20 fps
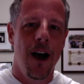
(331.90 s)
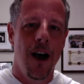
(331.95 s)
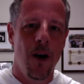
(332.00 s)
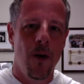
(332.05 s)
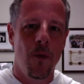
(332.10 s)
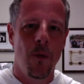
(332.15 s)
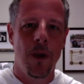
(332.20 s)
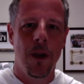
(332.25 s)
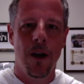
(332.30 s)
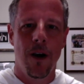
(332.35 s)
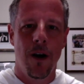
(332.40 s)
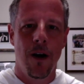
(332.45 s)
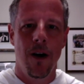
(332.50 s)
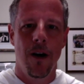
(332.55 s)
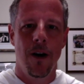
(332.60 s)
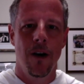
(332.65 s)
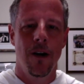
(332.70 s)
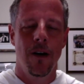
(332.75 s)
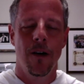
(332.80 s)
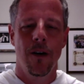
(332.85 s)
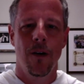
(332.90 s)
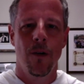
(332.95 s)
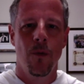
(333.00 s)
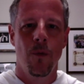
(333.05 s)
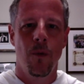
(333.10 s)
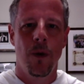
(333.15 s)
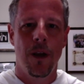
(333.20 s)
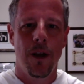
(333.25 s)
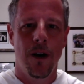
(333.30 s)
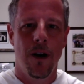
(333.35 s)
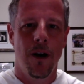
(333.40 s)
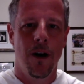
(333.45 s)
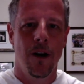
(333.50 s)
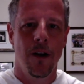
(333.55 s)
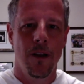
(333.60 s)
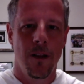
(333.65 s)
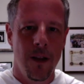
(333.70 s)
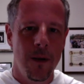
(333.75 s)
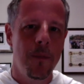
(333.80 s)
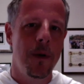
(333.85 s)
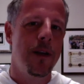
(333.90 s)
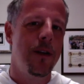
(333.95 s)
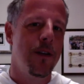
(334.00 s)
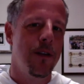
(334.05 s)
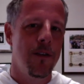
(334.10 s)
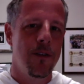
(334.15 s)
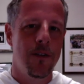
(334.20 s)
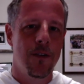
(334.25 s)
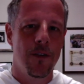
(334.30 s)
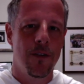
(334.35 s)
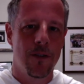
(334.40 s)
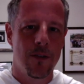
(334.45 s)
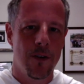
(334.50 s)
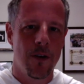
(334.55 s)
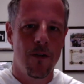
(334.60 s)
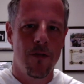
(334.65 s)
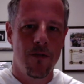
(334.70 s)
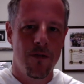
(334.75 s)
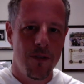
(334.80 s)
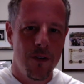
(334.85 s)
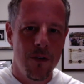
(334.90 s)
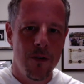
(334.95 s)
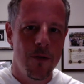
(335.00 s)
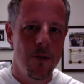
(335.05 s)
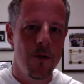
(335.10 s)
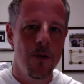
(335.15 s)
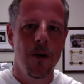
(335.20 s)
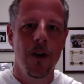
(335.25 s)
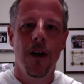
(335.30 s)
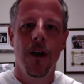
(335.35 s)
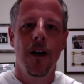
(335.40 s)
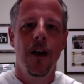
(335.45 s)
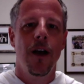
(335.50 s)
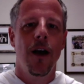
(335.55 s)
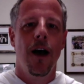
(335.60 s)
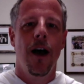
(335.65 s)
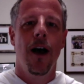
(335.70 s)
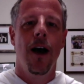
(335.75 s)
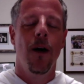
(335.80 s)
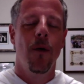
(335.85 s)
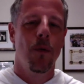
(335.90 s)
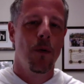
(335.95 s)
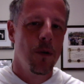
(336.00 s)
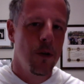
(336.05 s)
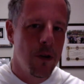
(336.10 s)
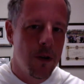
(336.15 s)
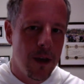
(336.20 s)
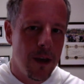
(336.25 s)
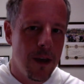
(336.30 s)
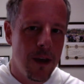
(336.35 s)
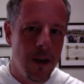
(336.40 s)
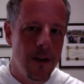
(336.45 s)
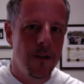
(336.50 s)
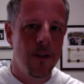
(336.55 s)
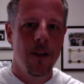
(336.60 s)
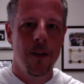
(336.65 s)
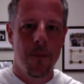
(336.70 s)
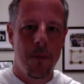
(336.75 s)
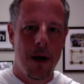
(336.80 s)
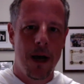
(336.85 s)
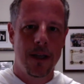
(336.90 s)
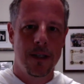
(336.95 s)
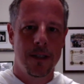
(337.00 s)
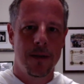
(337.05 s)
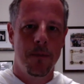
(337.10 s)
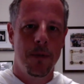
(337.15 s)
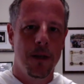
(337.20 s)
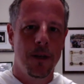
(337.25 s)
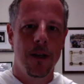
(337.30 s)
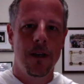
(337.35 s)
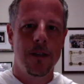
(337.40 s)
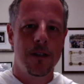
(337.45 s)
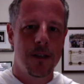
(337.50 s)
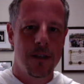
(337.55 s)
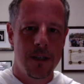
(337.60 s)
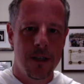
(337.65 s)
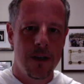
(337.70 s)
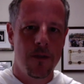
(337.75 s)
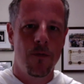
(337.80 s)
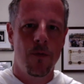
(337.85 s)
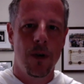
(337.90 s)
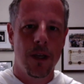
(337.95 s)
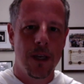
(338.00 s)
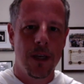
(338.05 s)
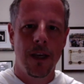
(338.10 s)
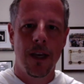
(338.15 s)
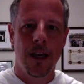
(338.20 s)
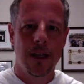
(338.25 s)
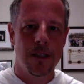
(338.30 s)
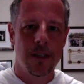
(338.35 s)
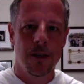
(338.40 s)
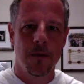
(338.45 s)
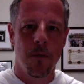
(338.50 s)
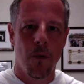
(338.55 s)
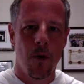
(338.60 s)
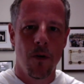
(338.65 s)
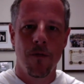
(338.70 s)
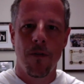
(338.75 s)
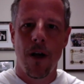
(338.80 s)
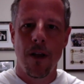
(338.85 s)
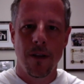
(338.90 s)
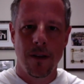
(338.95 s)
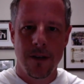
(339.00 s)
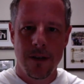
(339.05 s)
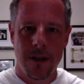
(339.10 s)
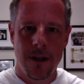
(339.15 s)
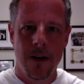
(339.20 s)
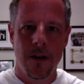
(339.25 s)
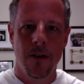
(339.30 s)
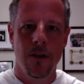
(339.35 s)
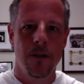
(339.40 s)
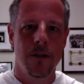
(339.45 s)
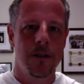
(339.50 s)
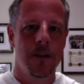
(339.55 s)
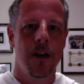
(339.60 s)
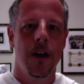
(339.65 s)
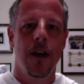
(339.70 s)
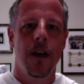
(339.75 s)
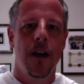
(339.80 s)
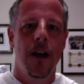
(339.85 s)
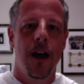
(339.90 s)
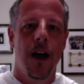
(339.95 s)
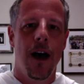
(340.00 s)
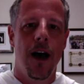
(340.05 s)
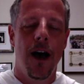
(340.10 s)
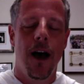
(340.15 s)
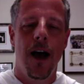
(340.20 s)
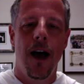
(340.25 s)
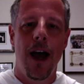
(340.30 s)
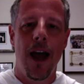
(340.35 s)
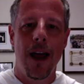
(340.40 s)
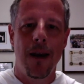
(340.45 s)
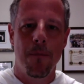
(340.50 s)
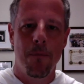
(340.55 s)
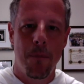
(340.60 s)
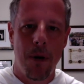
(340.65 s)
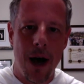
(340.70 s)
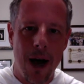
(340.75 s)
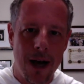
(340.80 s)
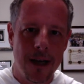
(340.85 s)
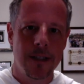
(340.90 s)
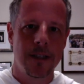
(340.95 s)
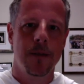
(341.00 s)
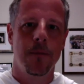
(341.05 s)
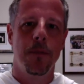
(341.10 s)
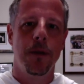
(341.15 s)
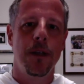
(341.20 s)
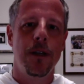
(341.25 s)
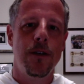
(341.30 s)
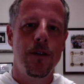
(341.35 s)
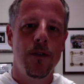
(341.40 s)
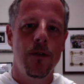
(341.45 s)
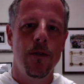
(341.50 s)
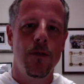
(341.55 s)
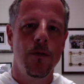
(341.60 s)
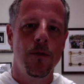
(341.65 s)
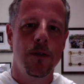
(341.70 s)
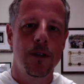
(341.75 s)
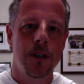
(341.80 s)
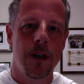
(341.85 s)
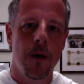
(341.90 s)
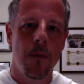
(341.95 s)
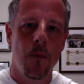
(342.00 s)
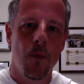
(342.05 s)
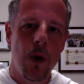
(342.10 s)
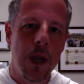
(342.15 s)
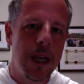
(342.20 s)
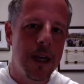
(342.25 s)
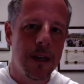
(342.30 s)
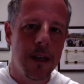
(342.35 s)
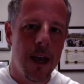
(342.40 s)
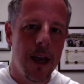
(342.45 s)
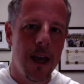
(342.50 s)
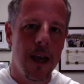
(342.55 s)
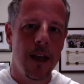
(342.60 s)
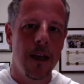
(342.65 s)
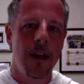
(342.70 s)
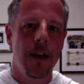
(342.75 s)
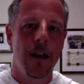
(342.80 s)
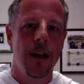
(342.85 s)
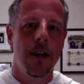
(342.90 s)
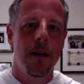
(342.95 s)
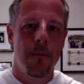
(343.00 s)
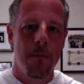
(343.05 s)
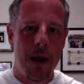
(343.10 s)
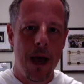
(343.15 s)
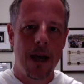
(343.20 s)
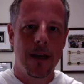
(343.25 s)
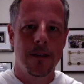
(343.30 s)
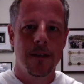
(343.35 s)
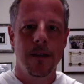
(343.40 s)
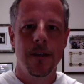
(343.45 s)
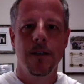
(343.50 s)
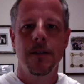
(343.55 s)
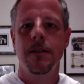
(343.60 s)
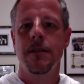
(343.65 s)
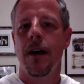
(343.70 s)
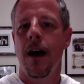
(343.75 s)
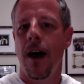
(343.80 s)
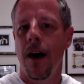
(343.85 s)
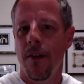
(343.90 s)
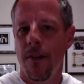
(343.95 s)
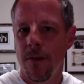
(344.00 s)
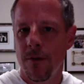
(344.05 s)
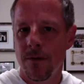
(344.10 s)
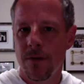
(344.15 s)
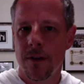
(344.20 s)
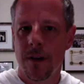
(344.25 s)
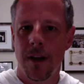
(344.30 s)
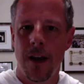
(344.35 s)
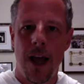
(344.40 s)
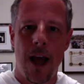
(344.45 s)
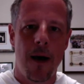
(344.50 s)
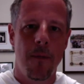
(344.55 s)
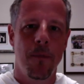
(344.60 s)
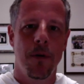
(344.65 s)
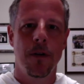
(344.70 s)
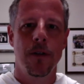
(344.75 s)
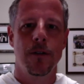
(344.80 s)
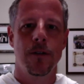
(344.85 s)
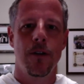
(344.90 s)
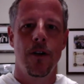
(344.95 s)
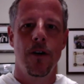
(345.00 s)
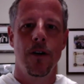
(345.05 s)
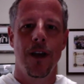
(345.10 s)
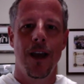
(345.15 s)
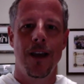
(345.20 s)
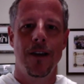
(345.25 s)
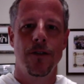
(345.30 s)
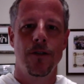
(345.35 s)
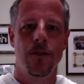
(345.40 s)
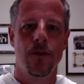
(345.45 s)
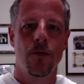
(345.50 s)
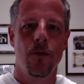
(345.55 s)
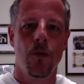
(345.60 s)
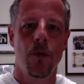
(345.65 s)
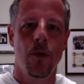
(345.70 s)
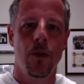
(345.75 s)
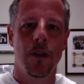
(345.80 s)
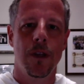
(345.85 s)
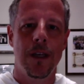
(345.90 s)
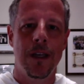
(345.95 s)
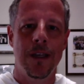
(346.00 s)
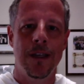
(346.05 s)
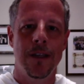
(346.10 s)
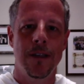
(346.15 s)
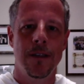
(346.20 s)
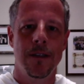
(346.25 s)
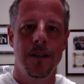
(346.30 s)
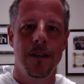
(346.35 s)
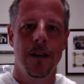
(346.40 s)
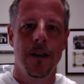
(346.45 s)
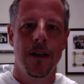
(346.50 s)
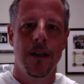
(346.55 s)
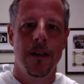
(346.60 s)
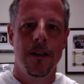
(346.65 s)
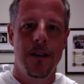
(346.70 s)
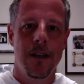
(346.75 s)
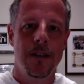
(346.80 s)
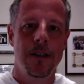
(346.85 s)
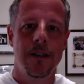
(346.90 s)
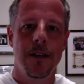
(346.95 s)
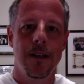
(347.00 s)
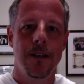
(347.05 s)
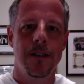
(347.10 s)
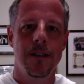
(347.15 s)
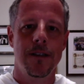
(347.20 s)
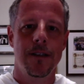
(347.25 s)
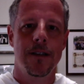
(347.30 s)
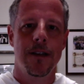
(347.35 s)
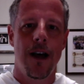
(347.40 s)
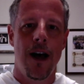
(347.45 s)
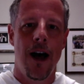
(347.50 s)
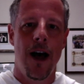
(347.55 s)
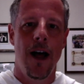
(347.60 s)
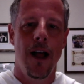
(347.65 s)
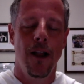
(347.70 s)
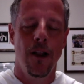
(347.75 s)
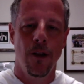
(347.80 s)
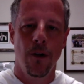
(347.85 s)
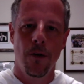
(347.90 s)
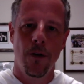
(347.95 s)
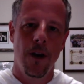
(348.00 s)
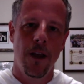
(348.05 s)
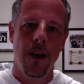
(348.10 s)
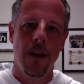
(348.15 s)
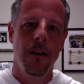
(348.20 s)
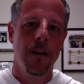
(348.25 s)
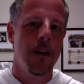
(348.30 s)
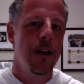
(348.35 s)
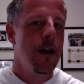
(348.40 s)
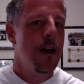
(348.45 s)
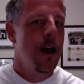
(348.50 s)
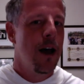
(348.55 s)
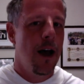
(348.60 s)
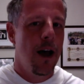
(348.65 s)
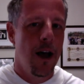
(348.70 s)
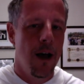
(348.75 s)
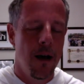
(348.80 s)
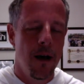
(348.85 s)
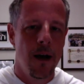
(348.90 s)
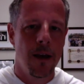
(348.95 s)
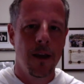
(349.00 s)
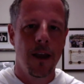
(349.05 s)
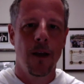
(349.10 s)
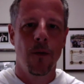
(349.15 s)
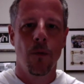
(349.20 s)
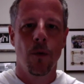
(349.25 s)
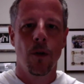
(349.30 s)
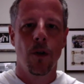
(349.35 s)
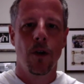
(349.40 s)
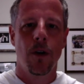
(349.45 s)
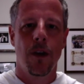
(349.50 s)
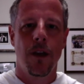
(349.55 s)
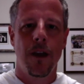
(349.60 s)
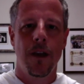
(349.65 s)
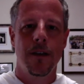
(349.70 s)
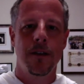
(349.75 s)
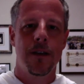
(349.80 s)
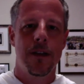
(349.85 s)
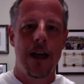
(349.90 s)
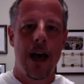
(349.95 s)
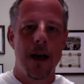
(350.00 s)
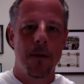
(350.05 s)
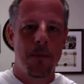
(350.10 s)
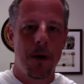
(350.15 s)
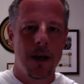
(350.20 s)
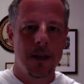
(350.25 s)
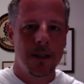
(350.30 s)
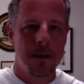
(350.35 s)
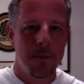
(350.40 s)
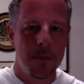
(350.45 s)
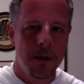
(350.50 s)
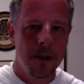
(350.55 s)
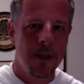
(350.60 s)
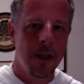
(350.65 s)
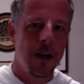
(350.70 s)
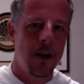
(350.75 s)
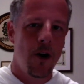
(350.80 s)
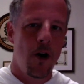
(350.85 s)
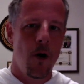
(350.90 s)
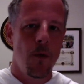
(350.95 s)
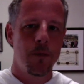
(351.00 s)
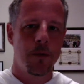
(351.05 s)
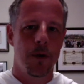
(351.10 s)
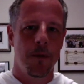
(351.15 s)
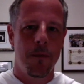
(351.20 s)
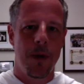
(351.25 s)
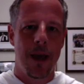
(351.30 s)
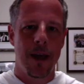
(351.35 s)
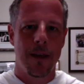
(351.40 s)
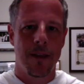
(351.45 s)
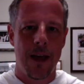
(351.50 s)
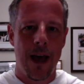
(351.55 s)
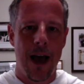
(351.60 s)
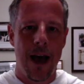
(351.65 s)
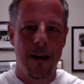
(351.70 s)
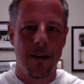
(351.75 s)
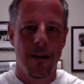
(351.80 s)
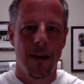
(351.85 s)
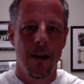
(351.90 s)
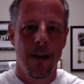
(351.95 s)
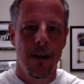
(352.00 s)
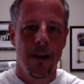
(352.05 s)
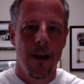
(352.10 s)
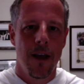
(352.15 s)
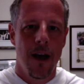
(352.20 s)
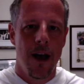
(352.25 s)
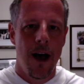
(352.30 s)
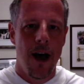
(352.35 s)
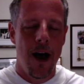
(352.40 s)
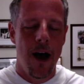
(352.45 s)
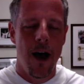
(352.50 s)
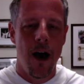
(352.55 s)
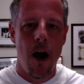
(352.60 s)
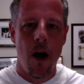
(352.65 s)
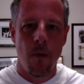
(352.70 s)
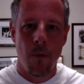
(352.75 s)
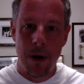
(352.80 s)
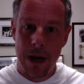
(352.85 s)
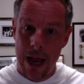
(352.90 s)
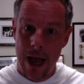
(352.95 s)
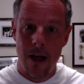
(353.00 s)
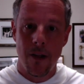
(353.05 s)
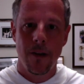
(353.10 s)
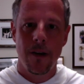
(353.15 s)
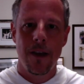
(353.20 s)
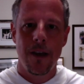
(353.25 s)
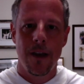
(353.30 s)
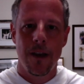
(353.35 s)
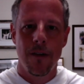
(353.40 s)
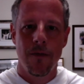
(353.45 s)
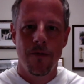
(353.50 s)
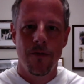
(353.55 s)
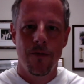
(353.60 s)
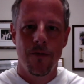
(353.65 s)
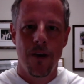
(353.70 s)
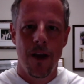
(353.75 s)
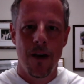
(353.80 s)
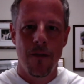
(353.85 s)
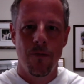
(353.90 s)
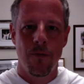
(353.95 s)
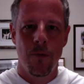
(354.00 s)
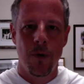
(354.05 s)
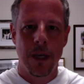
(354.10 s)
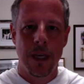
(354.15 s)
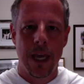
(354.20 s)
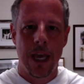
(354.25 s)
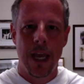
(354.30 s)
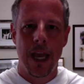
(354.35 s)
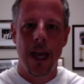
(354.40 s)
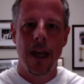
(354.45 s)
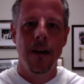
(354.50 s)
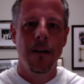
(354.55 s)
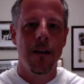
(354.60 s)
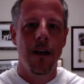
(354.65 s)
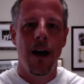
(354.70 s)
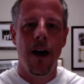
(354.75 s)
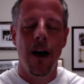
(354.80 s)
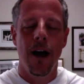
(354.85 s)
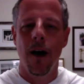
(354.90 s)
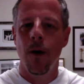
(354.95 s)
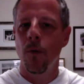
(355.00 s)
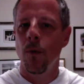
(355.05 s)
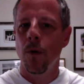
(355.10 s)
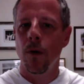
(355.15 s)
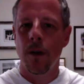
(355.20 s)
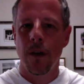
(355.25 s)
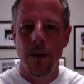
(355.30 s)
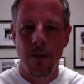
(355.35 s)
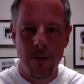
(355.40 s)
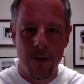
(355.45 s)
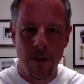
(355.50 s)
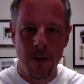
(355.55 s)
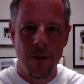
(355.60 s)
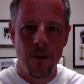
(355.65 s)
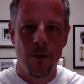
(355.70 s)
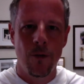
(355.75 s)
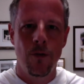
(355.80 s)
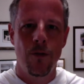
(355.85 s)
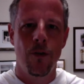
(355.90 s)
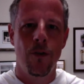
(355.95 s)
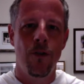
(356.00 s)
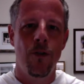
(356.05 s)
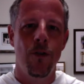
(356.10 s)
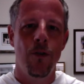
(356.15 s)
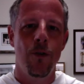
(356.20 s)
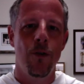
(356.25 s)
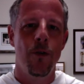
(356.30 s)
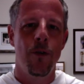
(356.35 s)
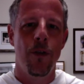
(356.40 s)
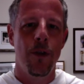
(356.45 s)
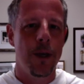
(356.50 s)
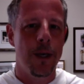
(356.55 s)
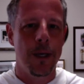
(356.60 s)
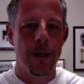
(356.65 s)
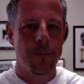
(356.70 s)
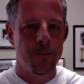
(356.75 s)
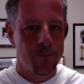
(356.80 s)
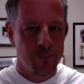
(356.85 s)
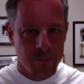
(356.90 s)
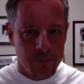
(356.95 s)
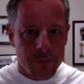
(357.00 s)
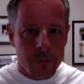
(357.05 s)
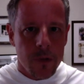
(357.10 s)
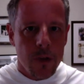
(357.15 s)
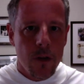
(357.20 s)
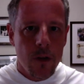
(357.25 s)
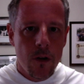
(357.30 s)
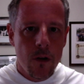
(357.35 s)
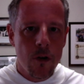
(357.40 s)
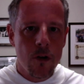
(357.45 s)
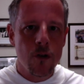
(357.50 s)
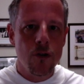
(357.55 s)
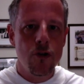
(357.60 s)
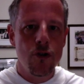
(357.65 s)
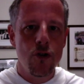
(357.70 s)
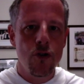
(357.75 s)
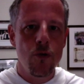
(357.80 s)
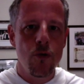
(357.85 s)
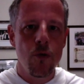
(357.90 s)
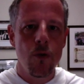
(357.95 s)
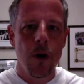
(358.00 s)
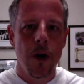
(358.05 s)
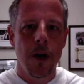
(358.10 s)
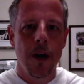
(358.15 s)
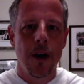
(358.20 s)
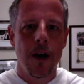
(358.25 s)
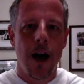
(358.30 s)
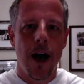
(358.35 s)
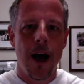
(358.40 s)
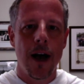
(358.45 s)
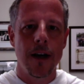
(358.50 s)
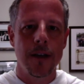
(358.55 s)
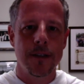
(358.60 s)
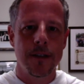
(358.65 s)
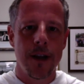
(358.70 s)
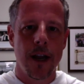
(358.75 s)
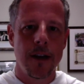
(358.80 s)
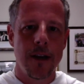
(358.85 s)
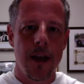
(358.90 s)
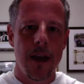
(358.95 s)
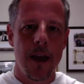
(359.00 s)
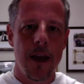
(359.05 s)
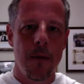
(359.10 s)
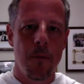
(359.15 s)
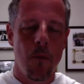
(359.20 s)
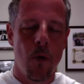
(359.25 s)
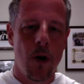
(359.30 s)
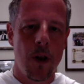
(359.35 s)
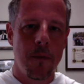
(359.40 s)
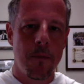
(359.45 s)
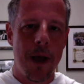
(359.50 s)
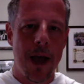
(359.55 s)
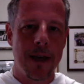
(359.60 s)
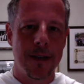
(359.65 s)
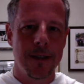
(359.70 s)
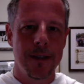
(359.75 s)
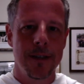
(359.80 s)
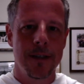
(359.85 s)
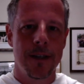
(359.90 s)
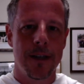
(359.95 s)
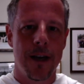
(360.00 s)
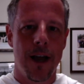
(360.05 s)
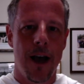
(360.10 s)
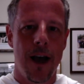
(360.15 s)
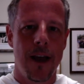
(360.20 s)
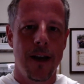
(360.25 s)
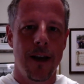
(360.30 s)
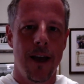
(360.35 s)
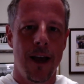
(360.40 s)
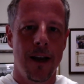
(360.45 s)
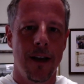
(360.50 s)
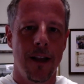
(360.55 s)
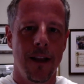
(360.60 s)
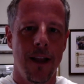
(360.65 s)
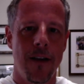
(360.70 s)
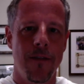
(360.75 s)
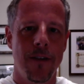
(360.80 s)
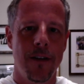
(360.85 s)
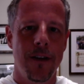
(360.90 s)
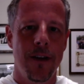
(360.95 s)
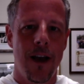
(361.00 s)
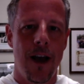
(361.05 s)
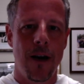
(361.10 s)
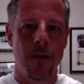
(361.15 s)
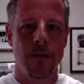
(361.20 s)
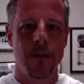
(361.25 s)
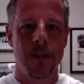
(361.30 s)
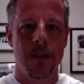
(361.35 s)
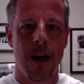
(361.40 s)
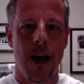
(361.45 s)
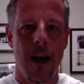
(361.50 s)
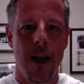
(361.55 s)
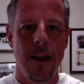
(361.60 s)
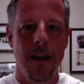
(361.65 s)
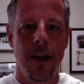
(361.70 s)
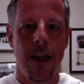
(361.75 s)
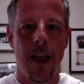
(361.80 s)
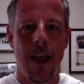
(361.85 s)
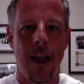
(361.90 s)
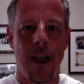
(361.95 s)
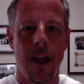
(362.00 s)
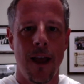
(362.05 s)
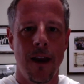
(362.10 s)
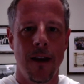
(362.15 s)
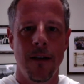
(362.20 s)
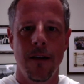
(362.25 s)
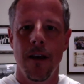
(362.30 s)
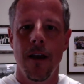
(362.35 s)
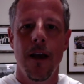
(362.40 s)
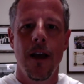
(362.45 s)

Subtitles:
we are limited to so few. We're looking into the possibilities to see if we can get some more volunteers and possibly do some weekday masses. Those can happen as long as school is distance learning. Again, we're looking into that possibility and hope to make that a reality if we can. We'll continue to do the two Sunday morning masses, the 9 and 11 outside, and